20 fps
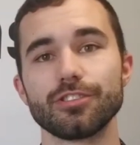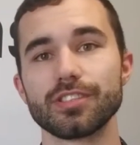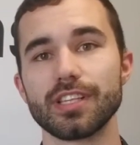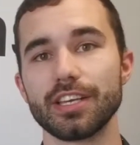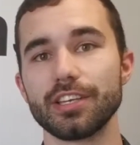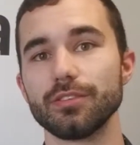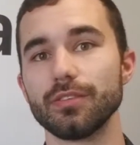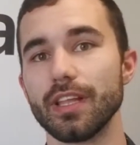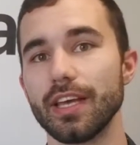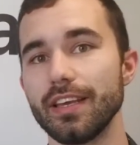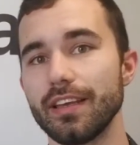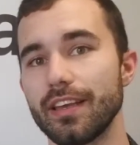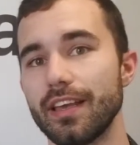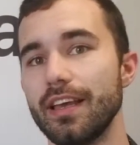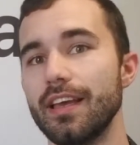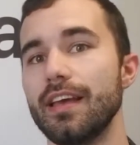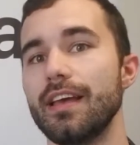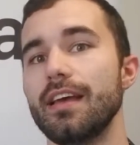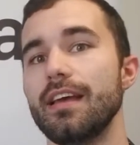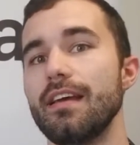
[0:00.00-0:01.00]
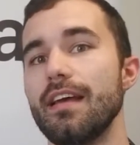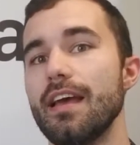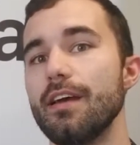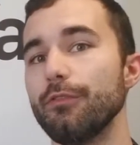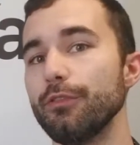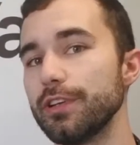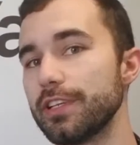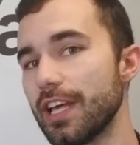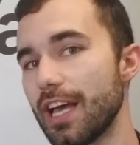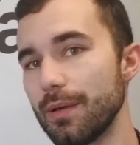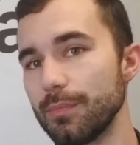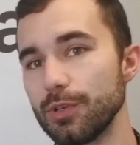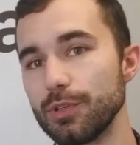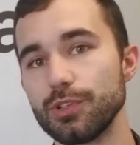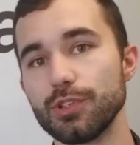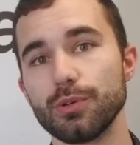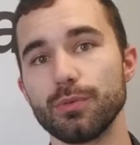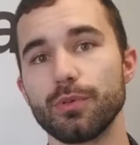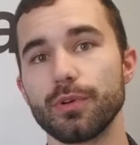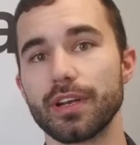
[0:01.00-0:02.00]
that you like. Every time you
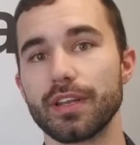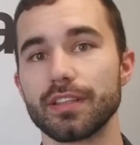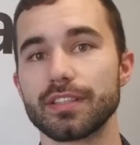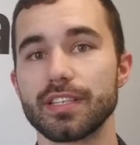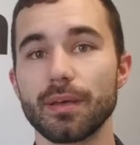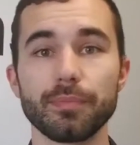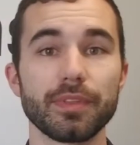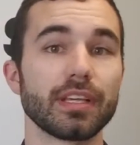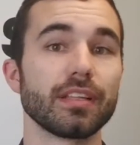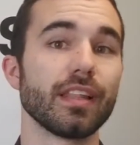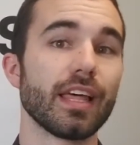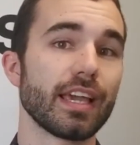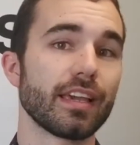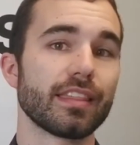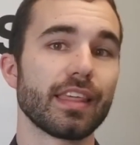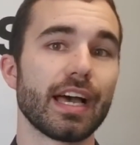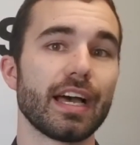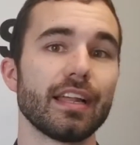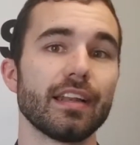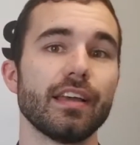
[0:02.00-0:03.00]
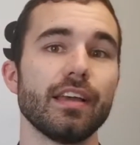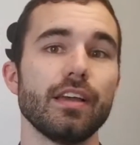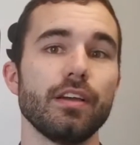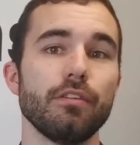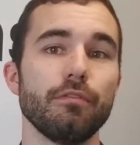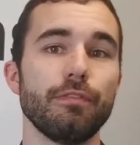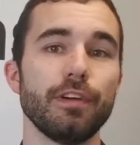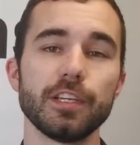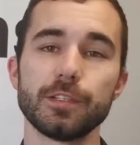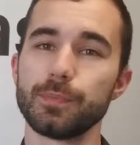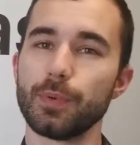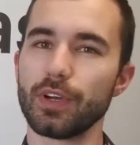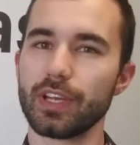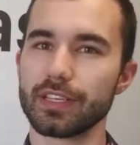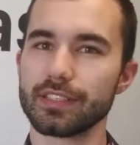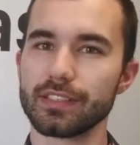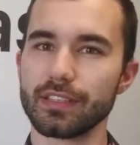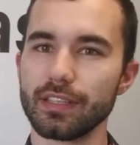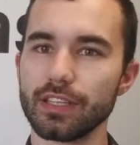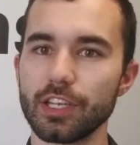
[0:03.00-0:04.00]
do something like that, Facebook
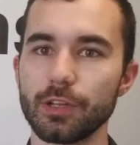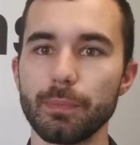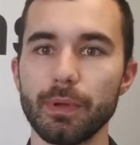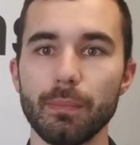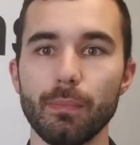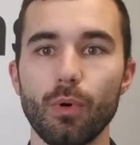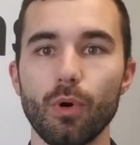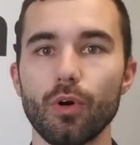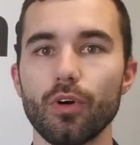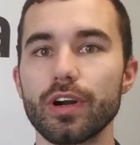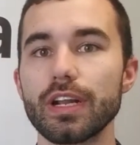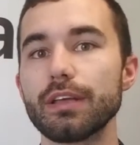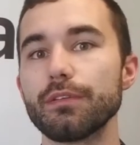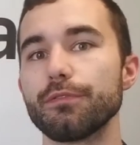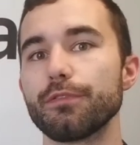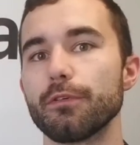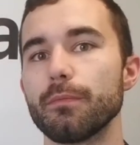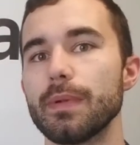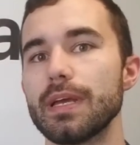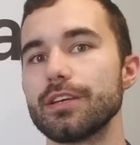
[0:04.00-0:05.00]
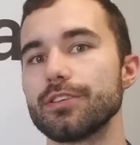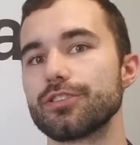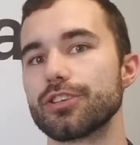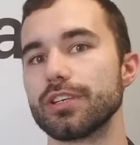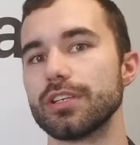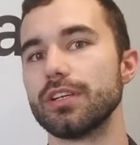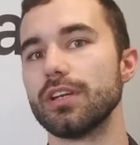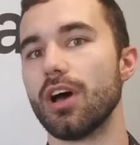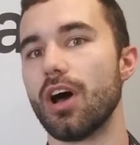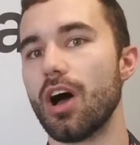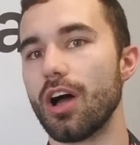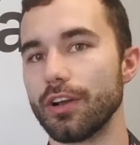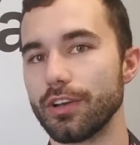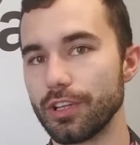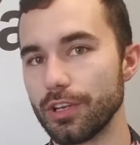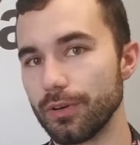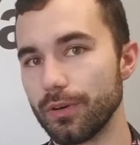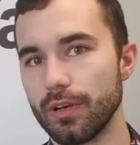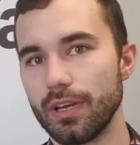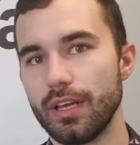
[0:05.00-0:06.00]
gets a little bit more information on
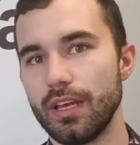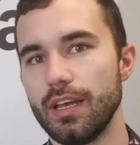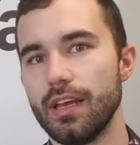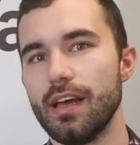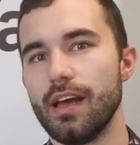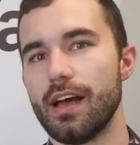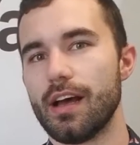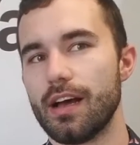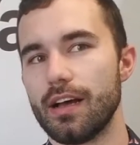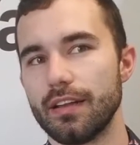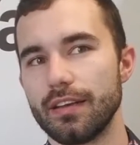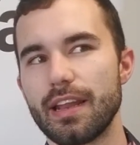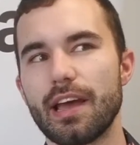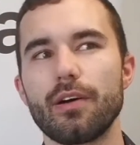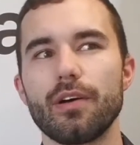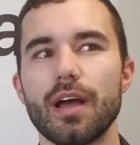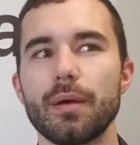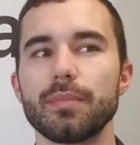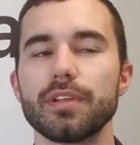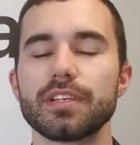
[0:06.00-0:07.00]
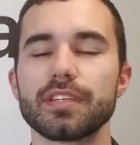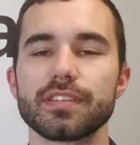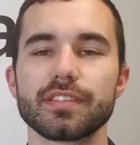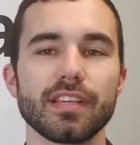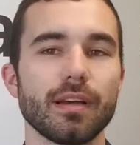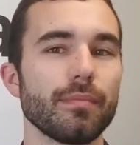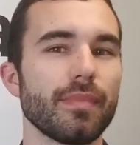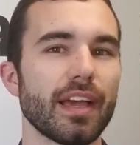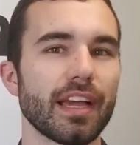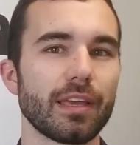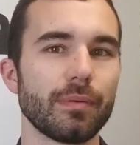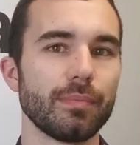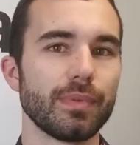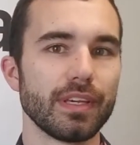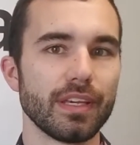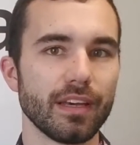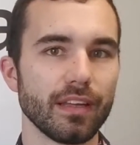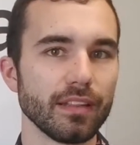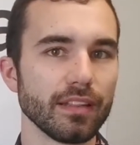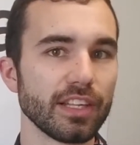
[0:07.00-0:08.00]
you. Now, to some that can
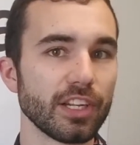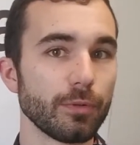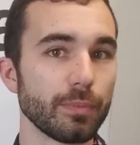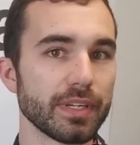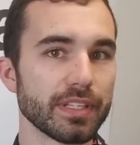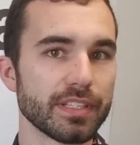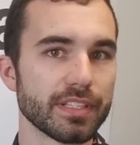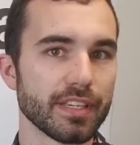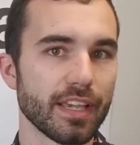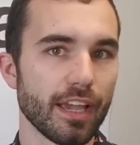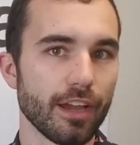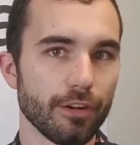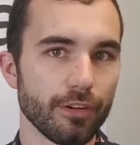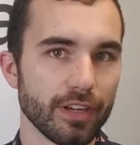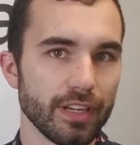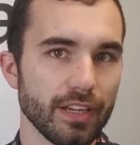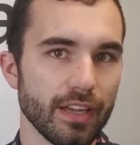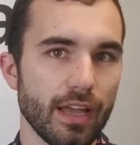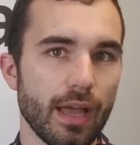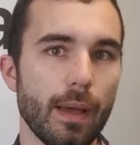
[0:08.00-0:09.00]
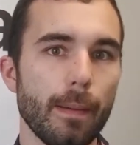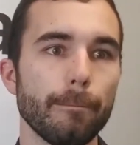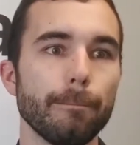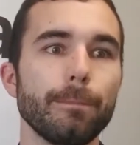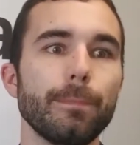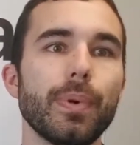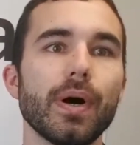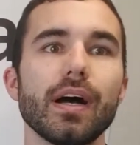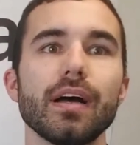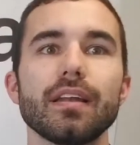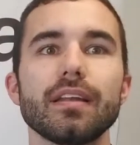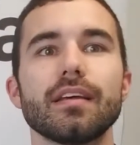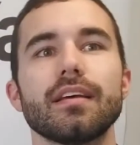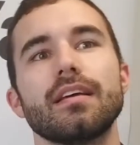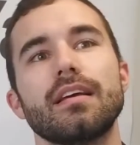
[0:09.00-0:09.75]
be a little bit scary, but